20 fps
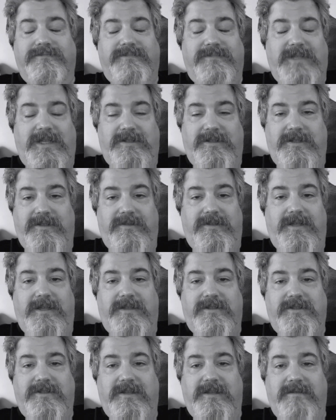Until
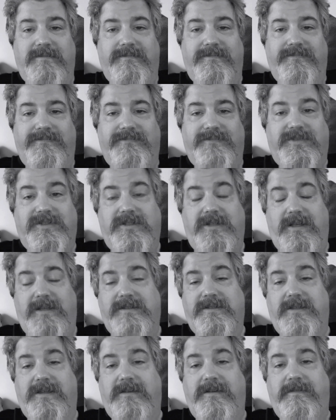next time, stay
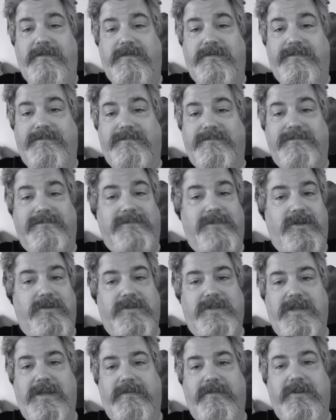safe.
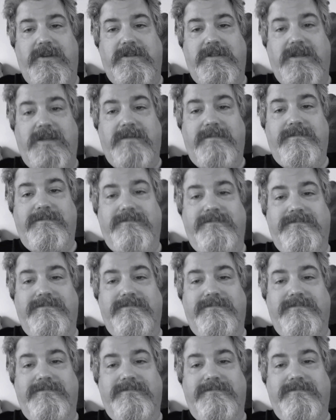Always have a good time.